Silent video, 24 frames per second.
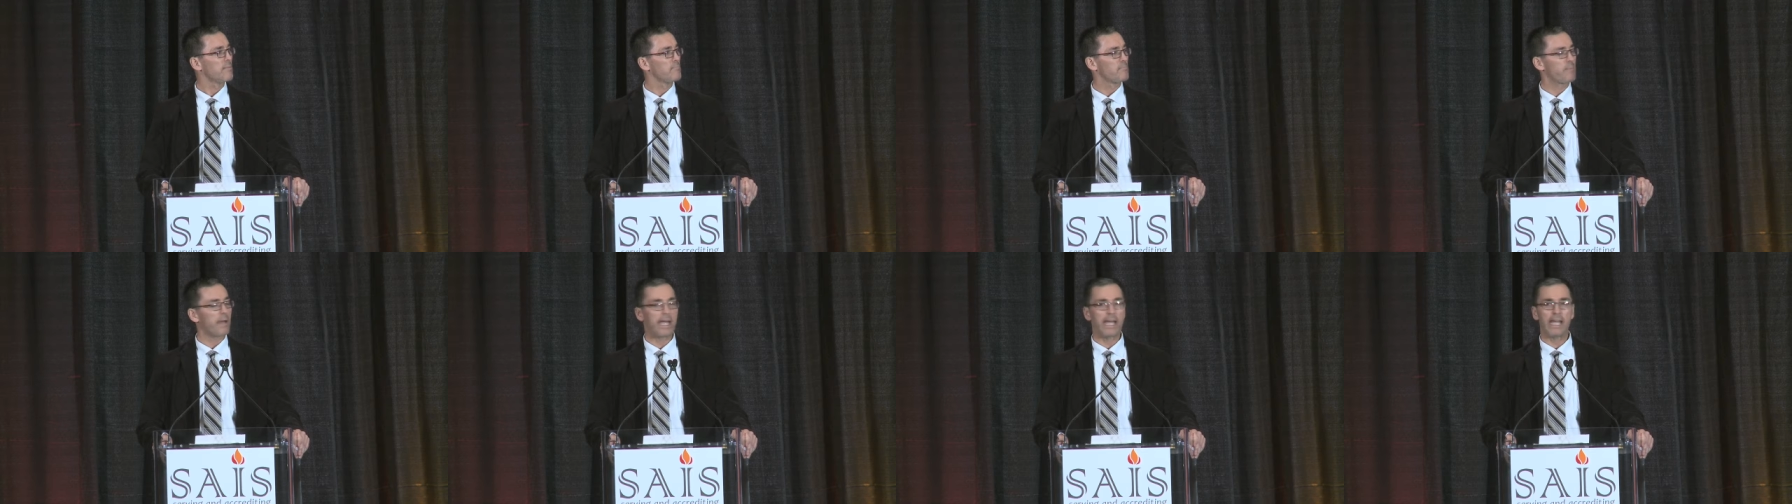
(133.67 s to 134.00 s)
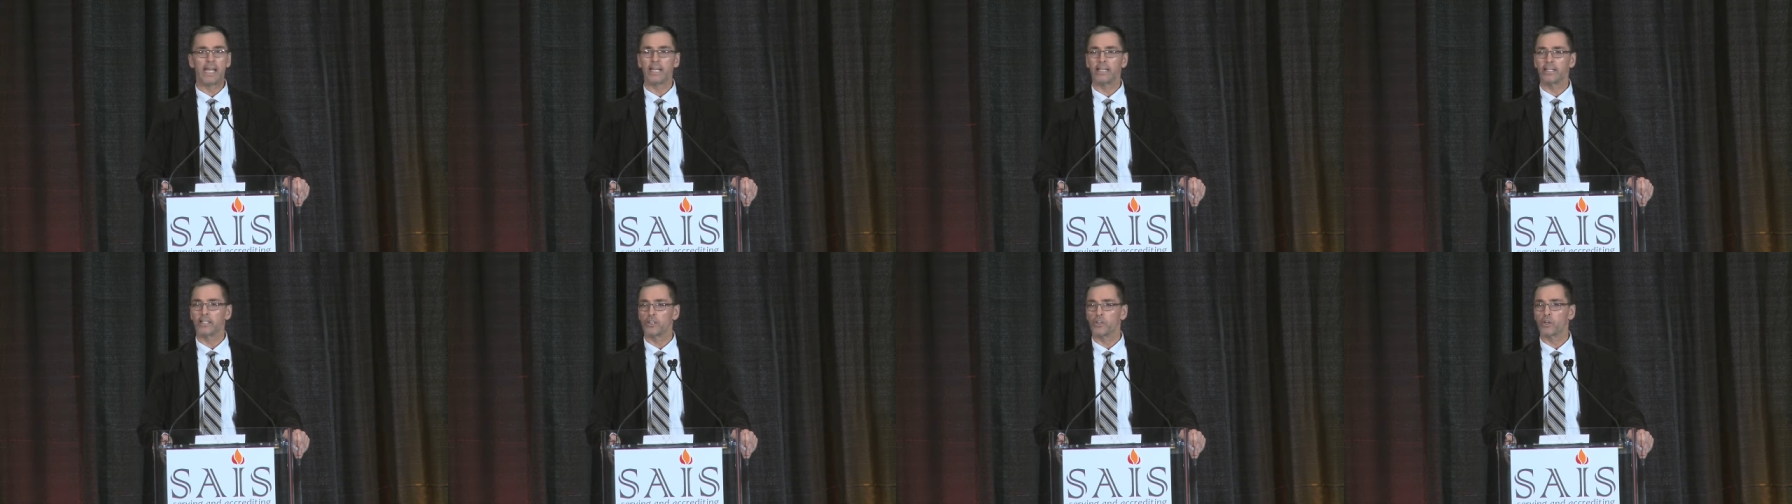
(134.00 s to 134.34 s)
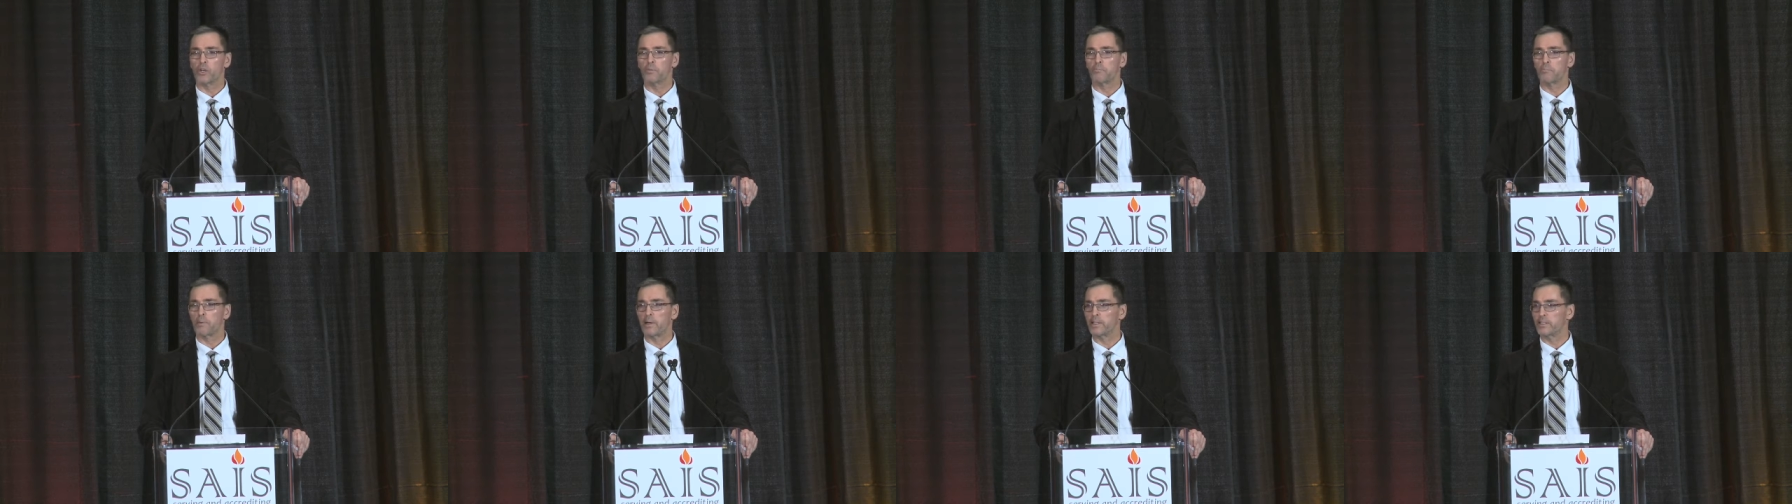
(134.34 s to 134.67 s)
beg
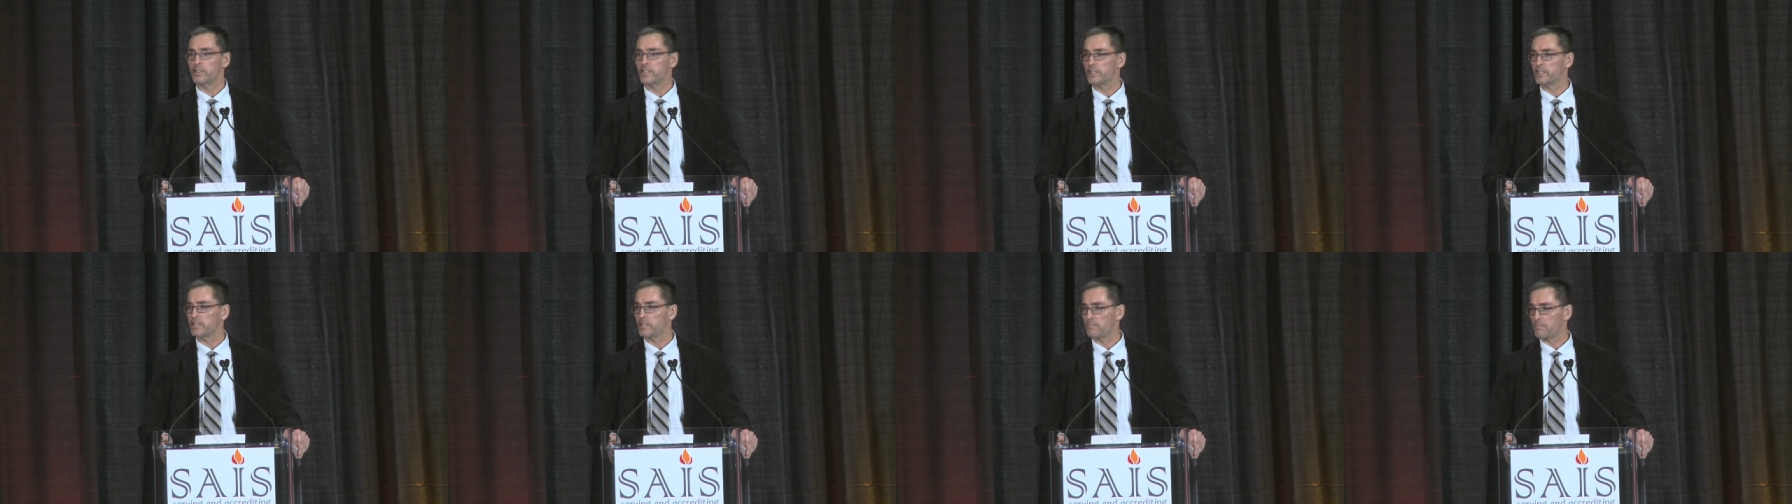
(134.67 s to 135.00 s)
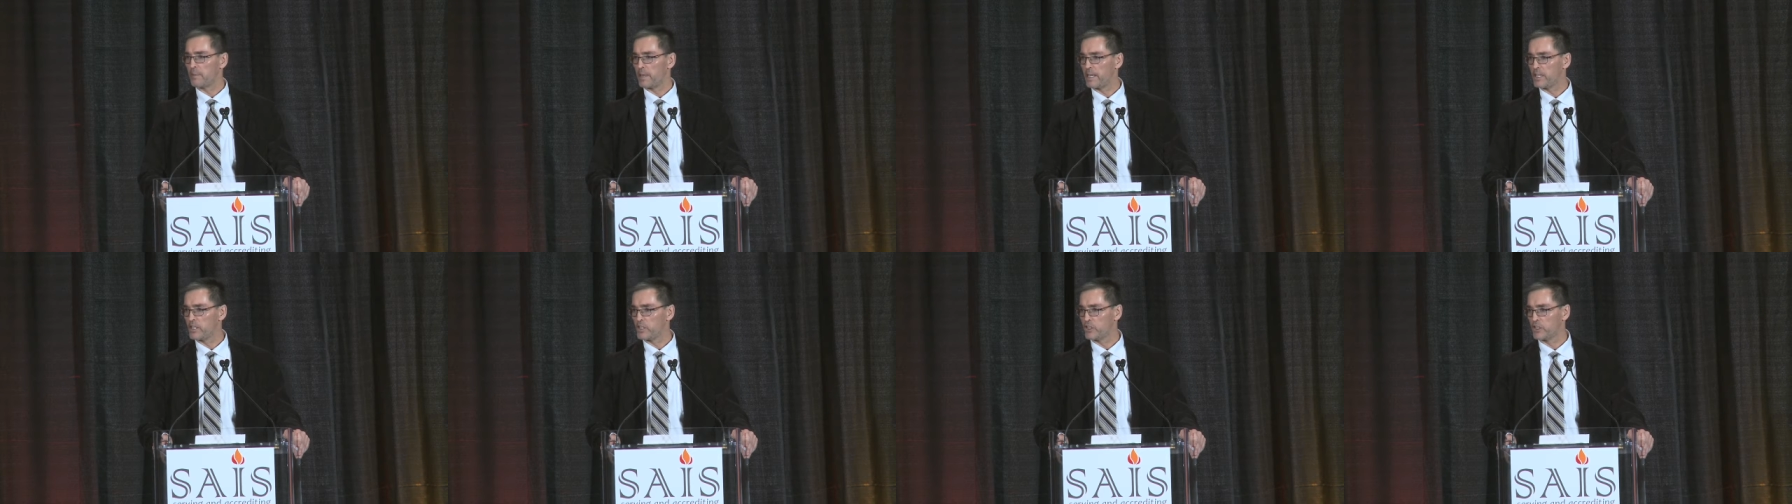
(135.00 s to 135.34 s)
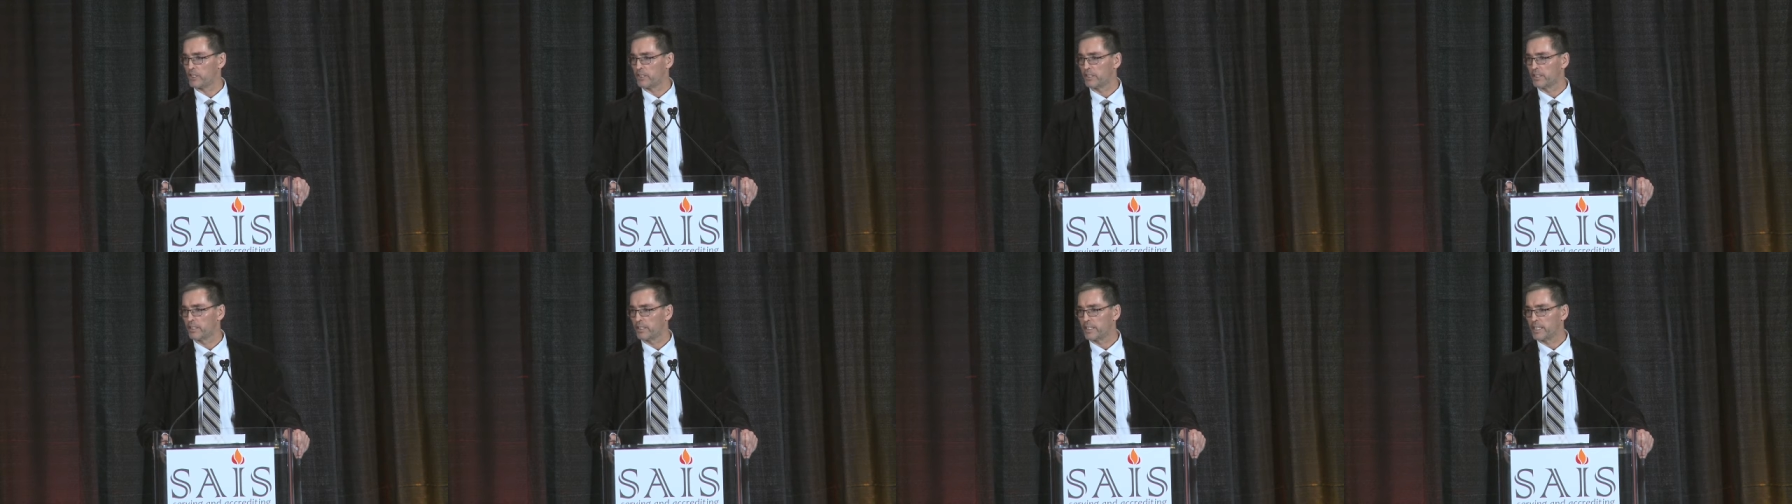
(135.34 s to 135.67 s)
your
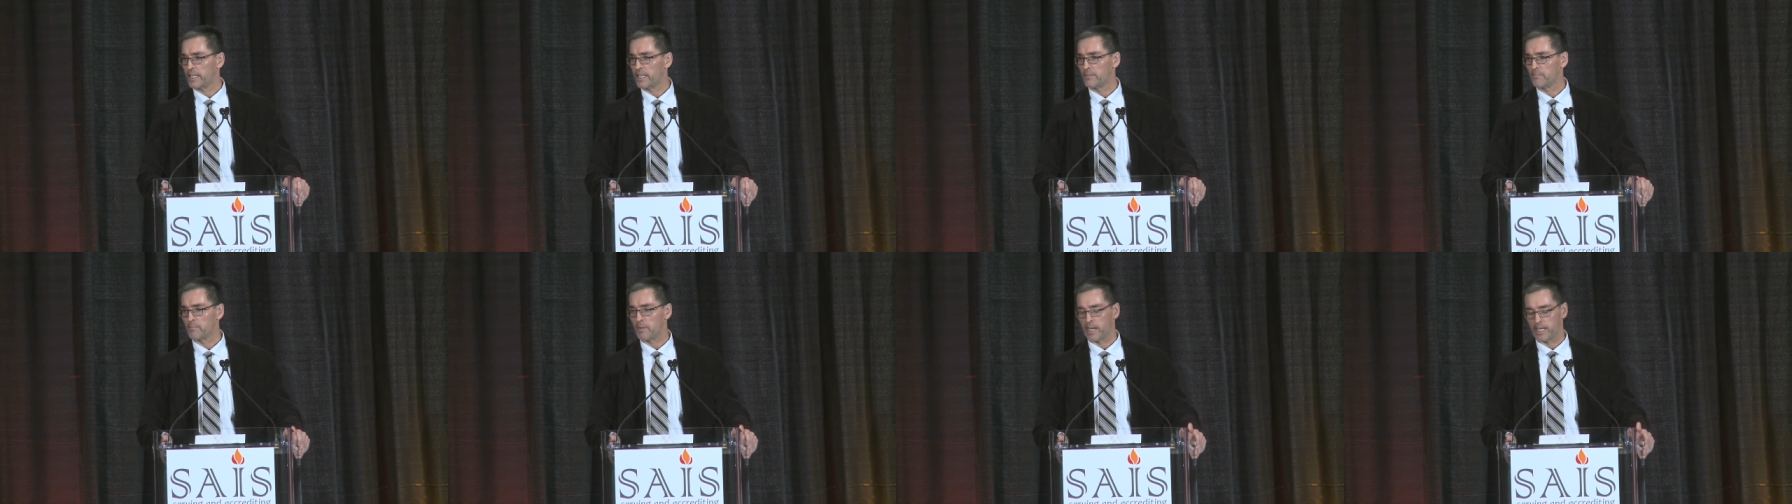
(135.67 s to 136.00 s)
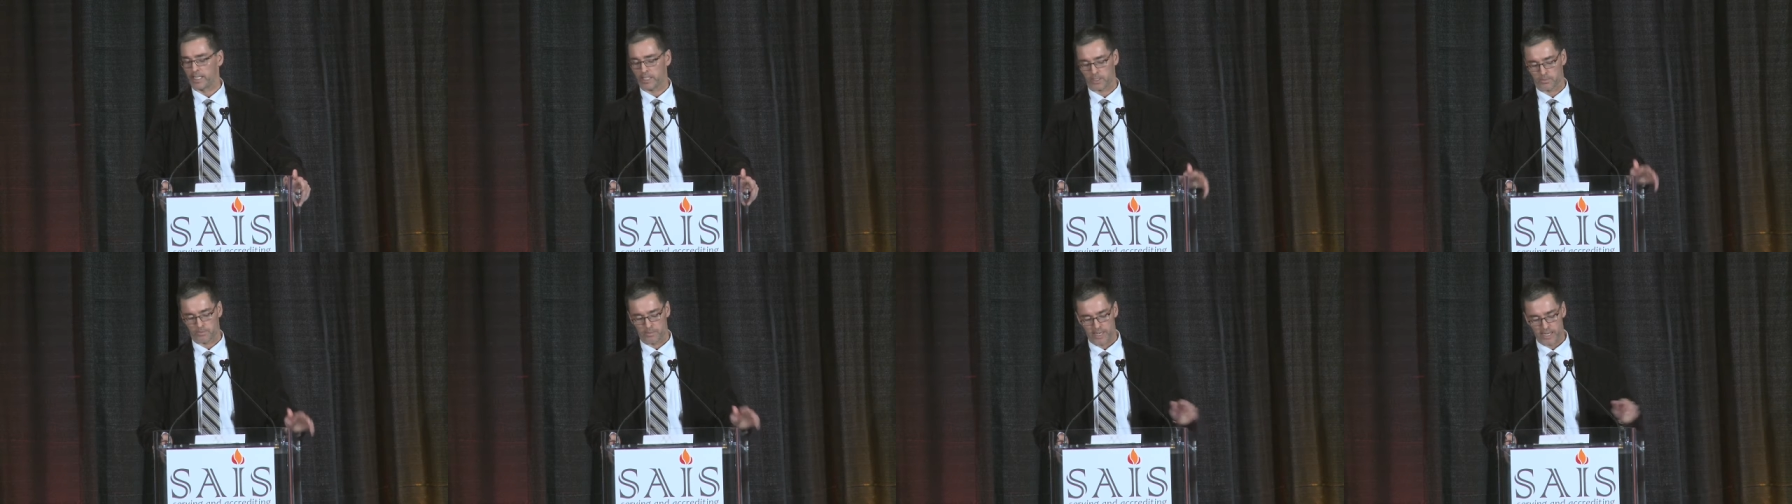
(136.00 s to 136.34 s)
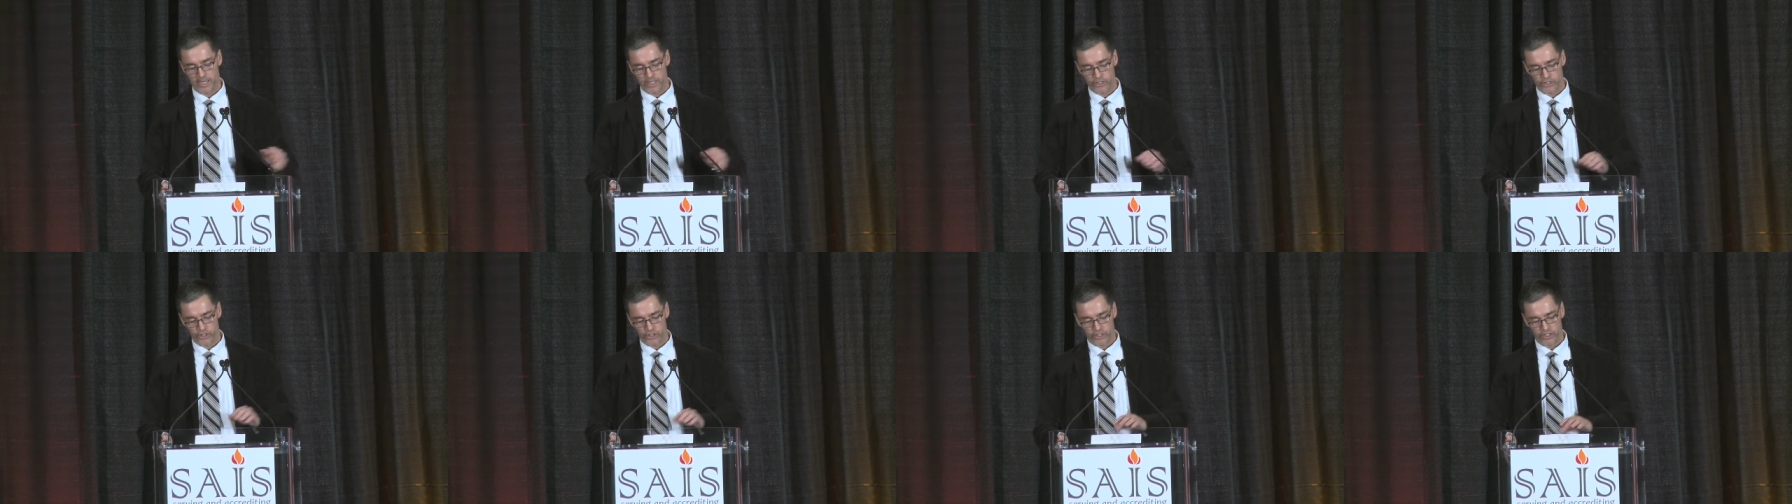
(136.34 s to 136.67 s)
participation in my
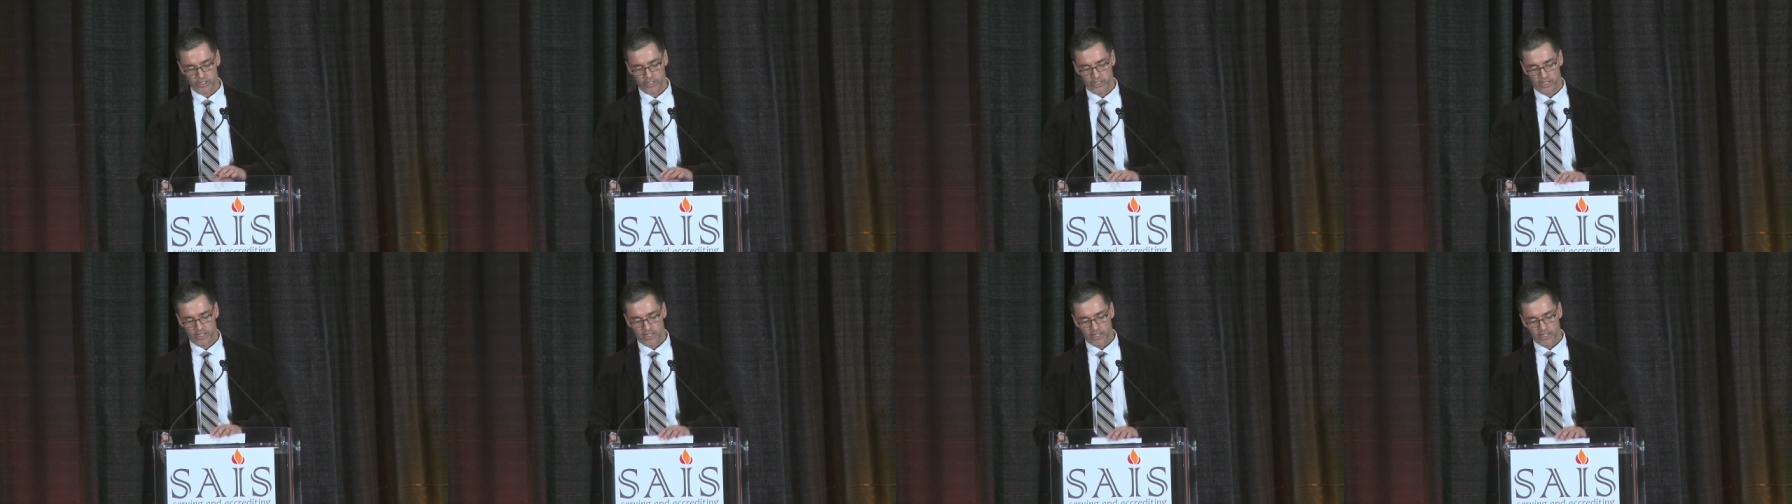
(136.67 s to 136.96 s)
speech.